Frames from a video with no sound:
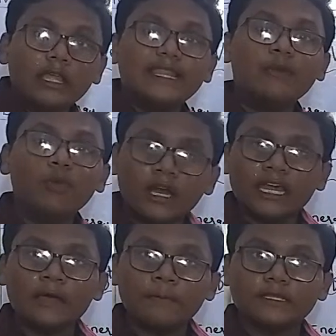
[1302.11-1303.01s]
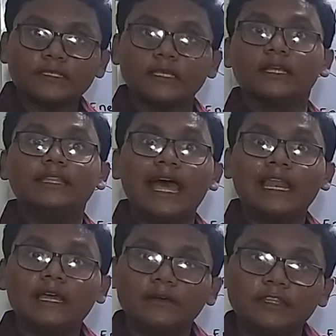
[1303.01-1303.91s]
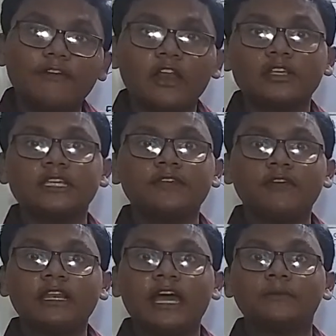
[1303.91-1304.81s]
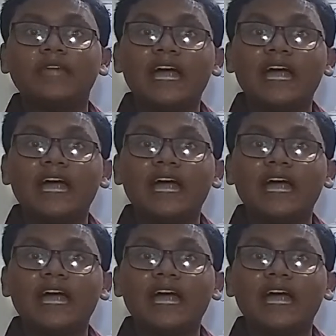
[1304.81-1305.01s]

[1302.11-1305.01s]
Then what happens? The velocity will come.